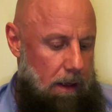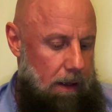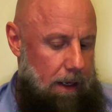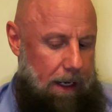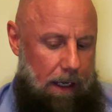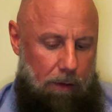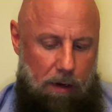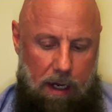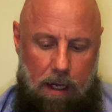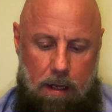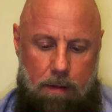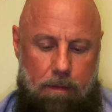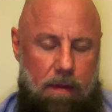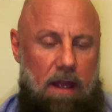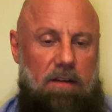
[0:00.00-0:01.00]
Anyway,
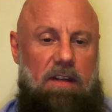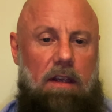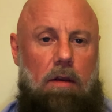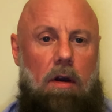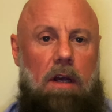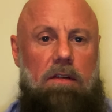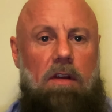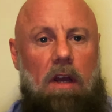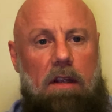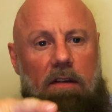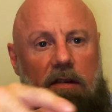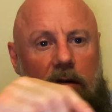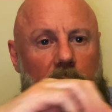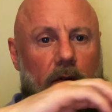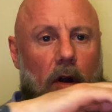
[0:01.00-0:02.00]
that's it, guys. Like and
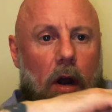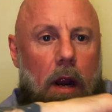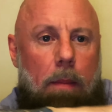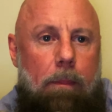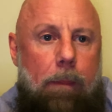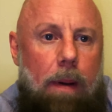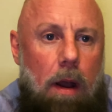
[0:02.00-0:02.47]
subscribe.